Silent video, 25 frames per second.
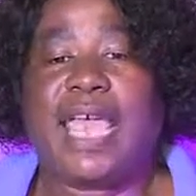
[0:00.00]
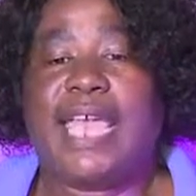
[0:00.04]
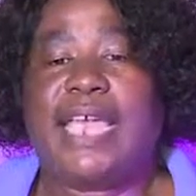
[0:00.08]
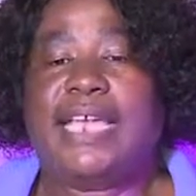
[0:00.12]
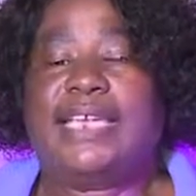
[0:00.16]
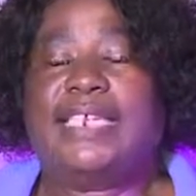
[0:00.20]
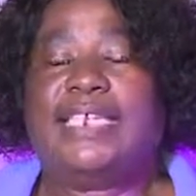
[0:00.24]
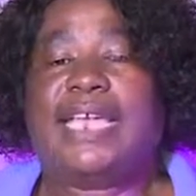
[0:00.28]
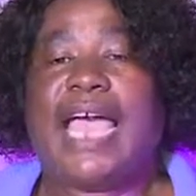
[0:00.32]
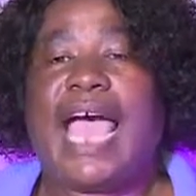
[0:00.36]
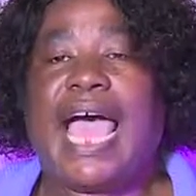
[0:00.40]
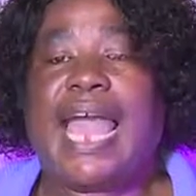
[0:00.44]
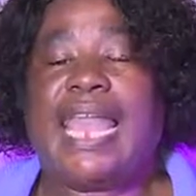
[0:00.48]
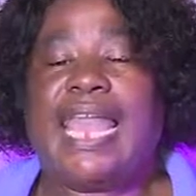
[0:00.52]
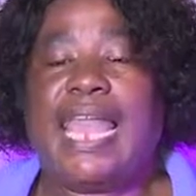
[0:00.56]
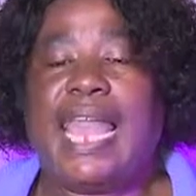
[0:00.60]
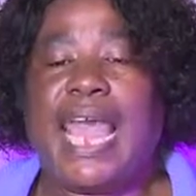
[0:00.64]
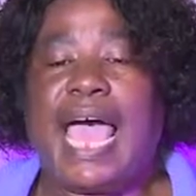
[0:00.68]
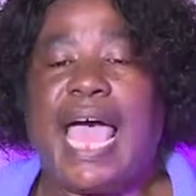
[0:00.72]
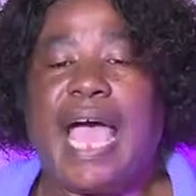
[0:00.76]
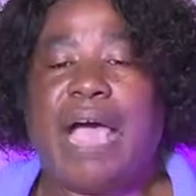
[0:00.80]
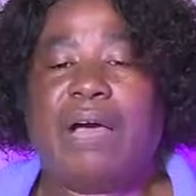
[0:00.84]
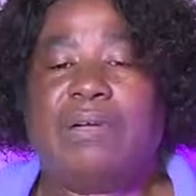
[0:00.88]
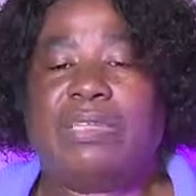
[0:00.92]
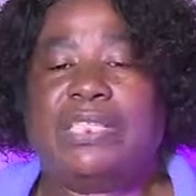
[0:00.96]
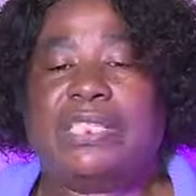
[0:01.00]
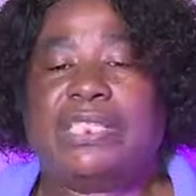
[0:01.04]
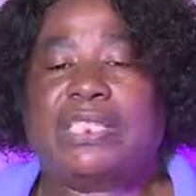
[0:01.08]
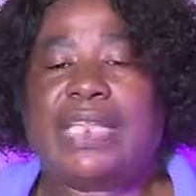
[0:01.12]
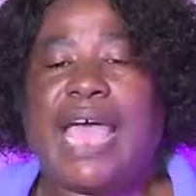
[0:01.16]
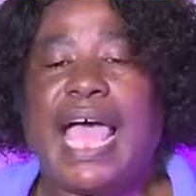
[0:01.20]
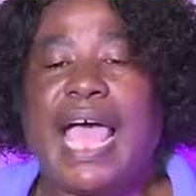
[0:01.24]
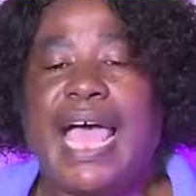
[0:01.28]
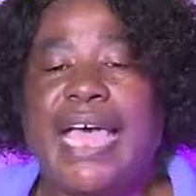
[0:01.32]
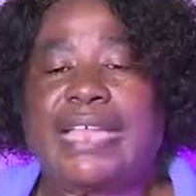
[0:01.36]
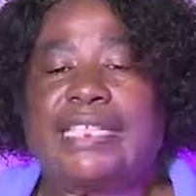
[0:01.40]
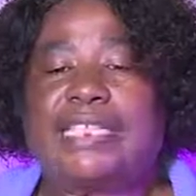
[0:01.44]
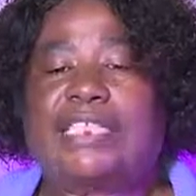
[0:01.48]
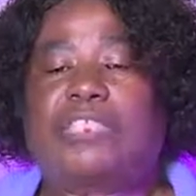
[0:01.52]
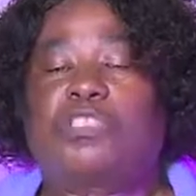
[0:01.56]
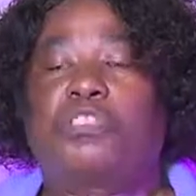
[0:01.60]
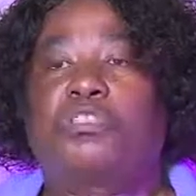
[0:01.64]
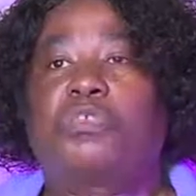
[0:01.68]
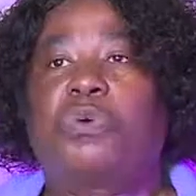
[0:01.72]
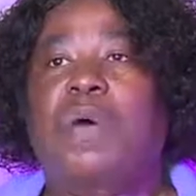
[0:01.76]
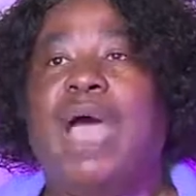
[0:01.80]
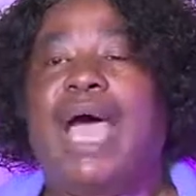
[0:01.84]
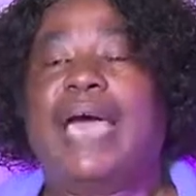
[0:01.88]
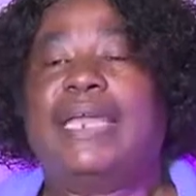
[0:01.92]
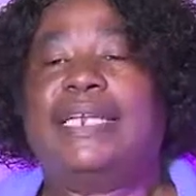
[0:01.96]
It allows us
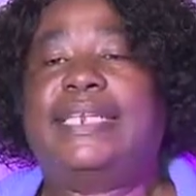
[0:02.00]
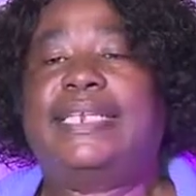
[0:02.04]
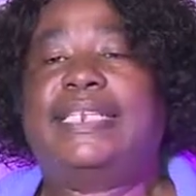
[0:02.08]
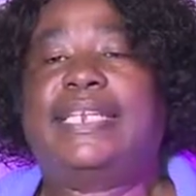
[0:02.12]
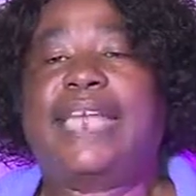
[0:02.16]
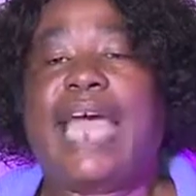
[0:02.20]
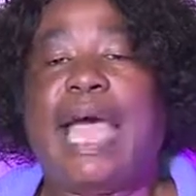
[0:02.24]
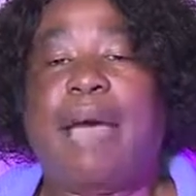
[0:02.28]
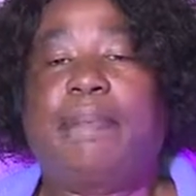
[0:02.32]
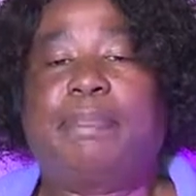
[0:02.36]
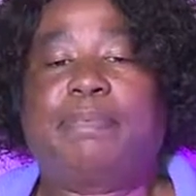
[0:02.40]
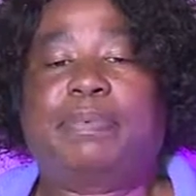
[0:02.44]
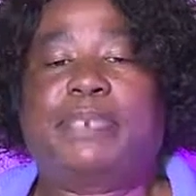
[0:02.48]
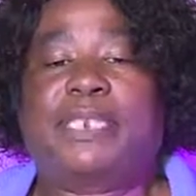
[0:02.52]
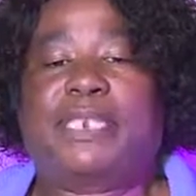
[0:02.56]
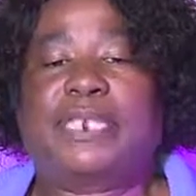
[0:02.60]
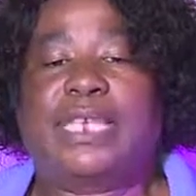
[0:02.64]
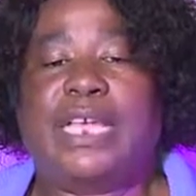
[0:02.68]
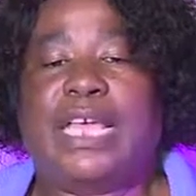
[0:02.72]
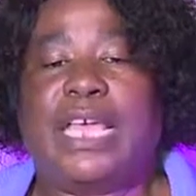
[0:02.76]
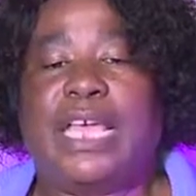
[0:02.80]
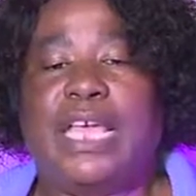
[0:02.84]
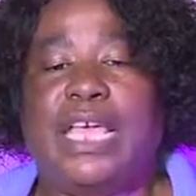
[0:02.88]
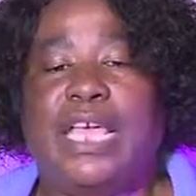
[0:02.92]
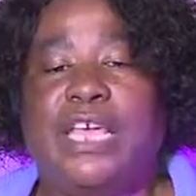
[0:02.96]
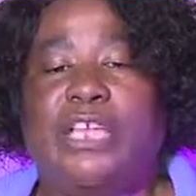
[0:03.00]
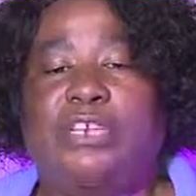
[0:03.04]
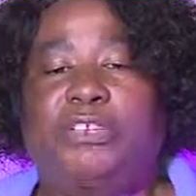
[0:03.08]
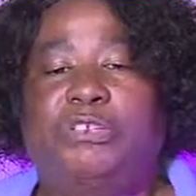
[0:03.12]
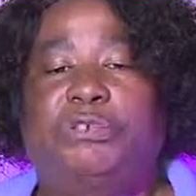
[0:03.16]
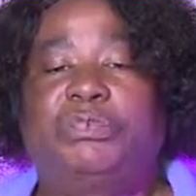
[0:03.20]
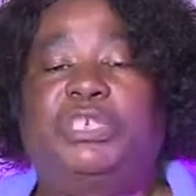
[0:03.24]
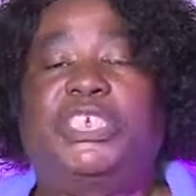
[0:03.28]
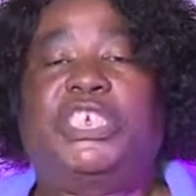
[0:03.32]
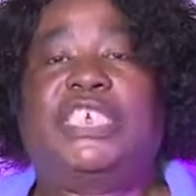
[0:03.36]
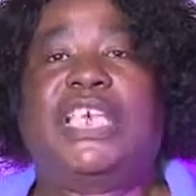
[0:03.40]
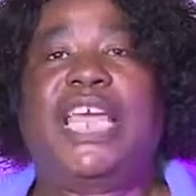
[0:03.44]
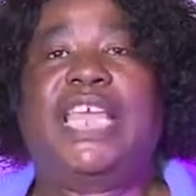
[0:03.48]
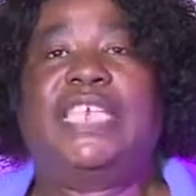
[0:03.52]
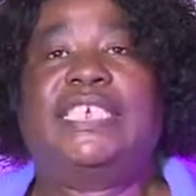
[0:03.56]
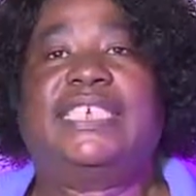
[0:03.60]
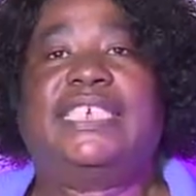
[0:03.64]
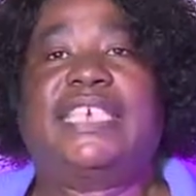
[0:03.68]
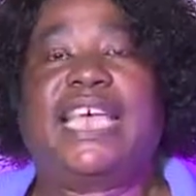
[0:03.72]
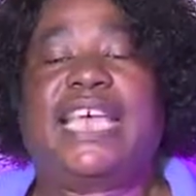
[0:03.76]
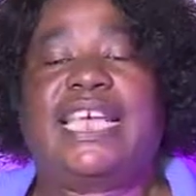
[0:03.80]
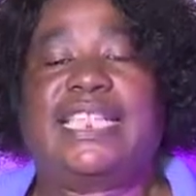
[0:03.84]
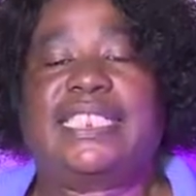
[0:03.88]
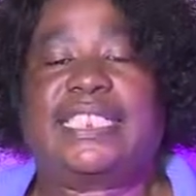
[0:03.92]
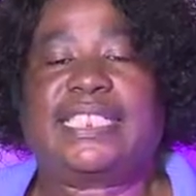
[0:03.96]
to adapt to
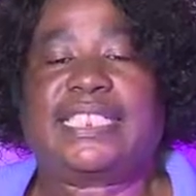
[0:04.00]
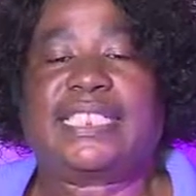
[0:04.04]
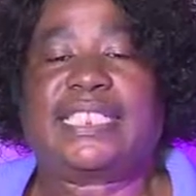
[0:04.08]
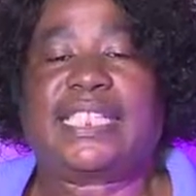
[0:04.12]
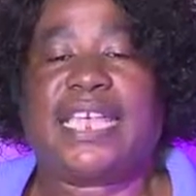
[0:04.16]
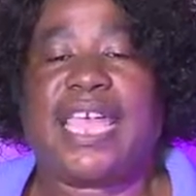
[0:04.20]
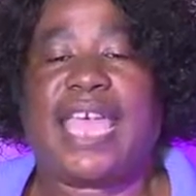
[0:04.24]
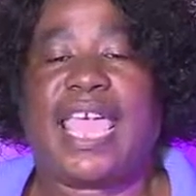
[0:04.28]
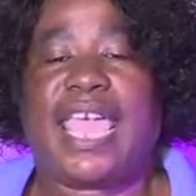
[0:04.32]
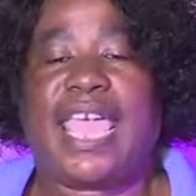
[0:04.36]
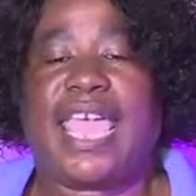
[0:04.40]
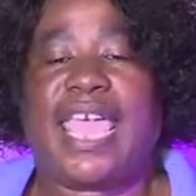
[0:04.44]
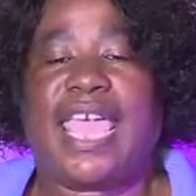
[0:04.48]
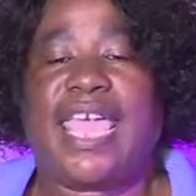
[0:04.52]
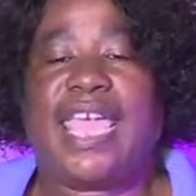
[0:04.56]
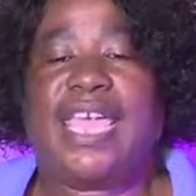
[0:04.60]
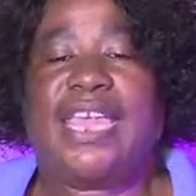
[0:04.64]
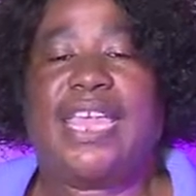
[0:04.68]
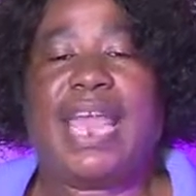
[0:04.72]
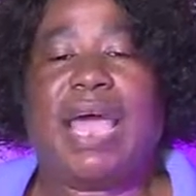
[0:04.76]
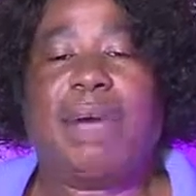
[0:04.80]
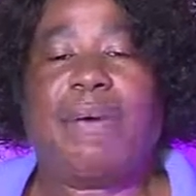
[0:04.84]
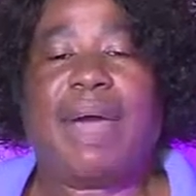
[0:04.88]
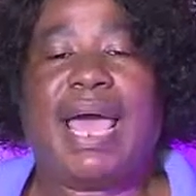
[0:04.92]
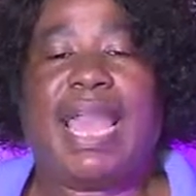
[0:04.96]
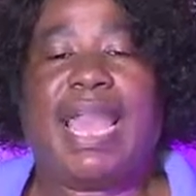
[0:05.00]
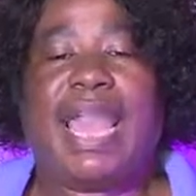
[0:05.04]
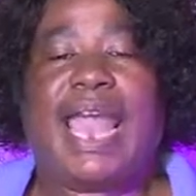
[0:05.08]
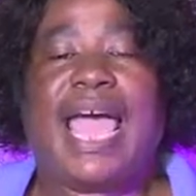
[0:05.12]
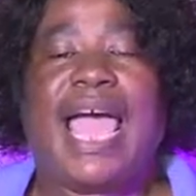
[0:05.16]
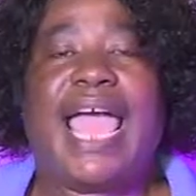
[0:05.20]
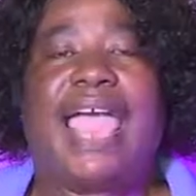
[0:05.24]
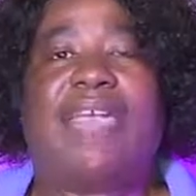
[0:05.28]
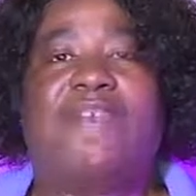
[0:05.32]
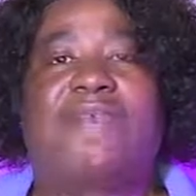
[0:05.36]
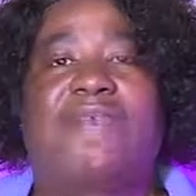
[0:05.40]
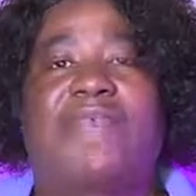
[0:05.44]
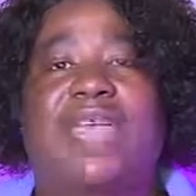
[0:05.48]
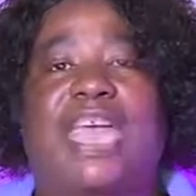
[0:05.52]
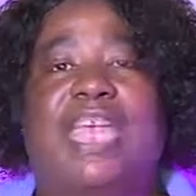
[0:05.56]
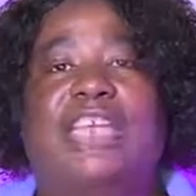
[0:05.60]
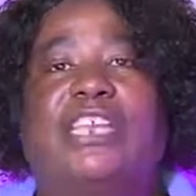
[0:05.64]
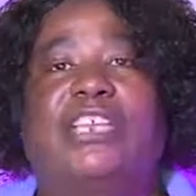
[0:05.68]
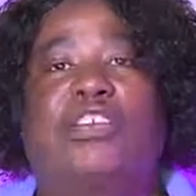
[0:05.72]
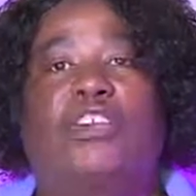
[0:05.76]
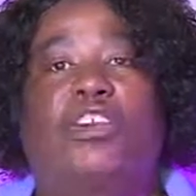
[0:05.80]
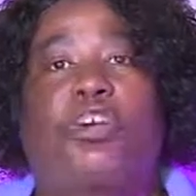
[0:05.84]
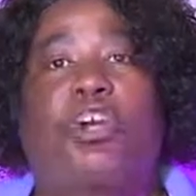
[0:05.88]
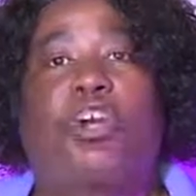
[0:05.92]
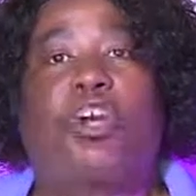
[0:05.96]
changes in our life
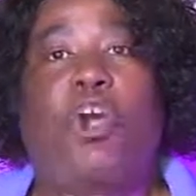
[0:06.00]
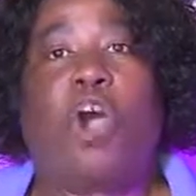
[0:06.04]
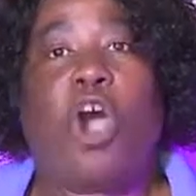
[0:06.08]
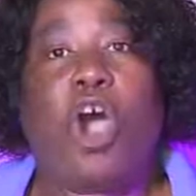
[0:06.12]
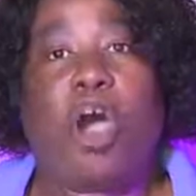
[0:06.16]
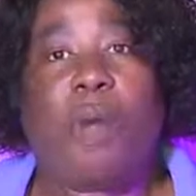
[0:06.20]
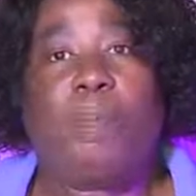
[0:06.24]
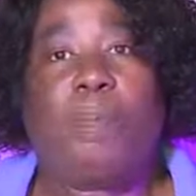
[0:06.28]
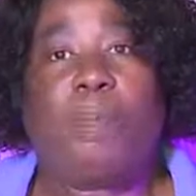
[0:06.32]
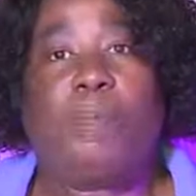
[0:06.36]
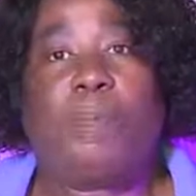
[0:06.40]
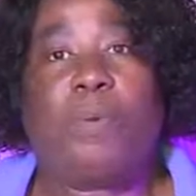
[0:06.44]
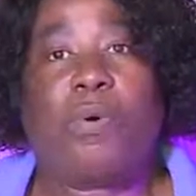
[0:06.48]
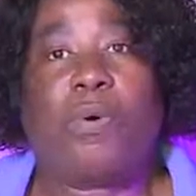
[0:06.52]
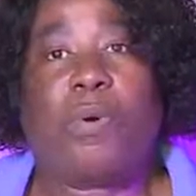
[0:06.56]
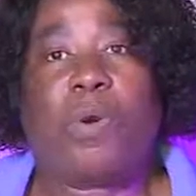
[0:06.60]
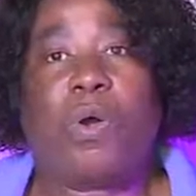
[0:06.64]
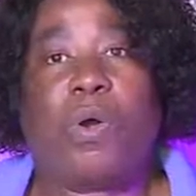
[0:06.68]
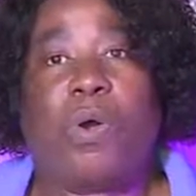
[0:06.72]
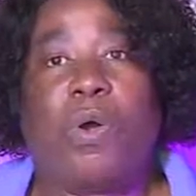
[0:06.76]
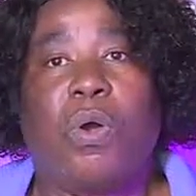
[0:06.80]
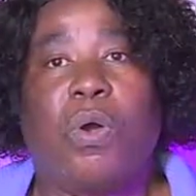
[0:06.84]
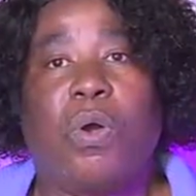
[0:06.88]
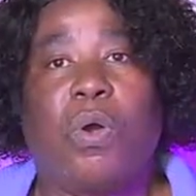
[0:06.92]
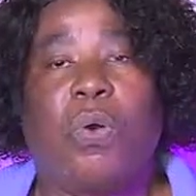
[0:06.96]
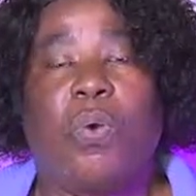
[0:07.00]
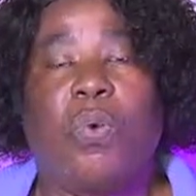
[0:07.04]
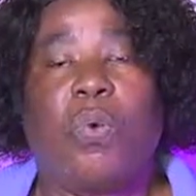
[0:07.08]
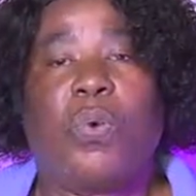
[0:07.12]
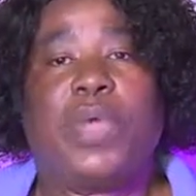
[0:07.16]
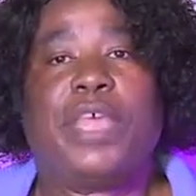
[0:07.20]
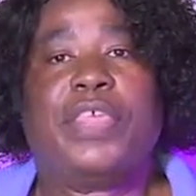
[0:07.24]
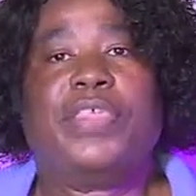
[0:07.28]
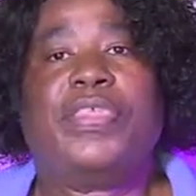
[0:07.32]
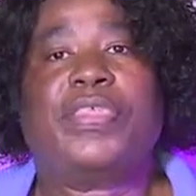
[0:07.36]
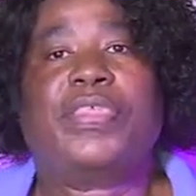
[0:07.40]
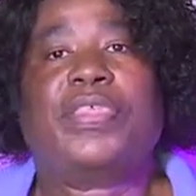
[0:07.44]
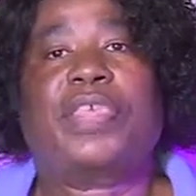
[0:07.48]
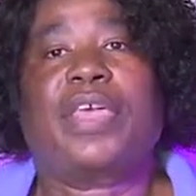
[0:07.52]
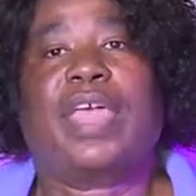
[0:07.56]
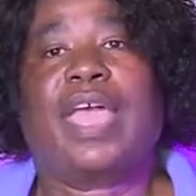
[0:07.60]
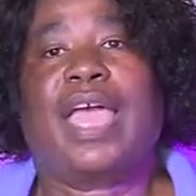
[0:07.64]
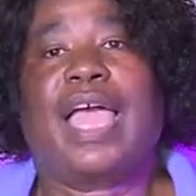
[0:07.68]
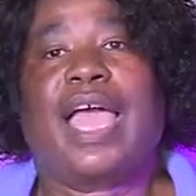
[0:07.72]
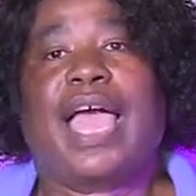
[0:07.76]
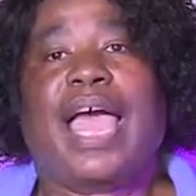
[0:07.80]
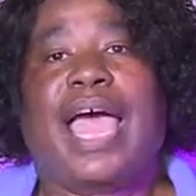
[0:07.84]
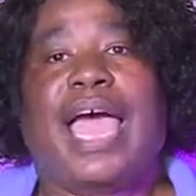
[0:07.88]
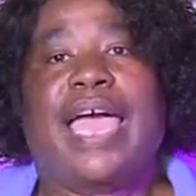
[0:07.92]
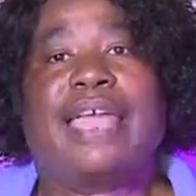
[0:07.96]
and cope with
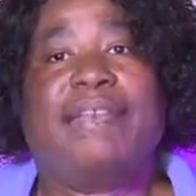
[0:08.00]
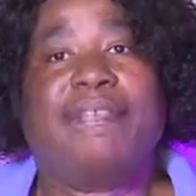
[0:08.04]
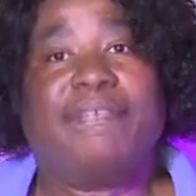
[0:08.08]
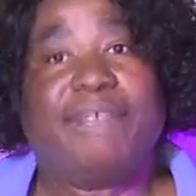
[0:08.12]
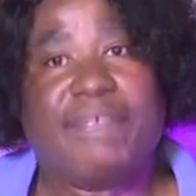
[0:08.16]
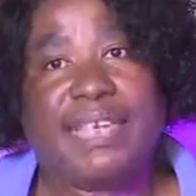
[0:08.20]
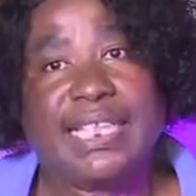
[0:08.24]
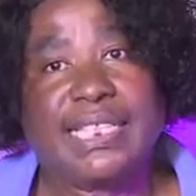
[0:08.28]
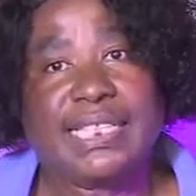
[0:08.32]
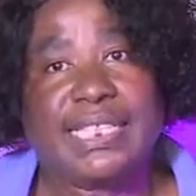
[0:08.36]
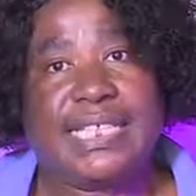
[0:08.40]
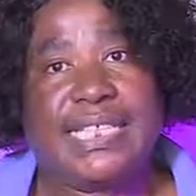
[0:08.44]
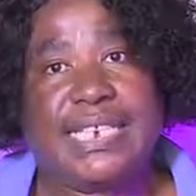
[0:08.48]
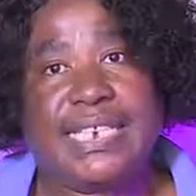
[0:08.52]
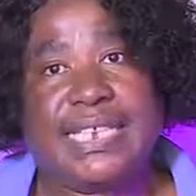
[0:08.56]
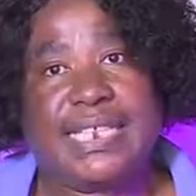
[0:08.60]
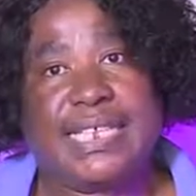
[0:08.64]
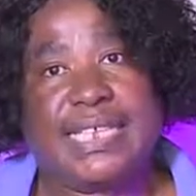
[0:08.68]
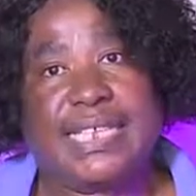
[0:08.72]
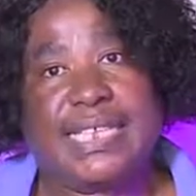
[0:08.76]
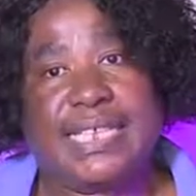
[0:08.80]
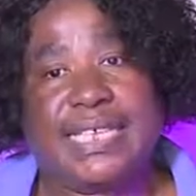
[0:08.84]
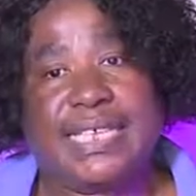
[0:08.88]
adversity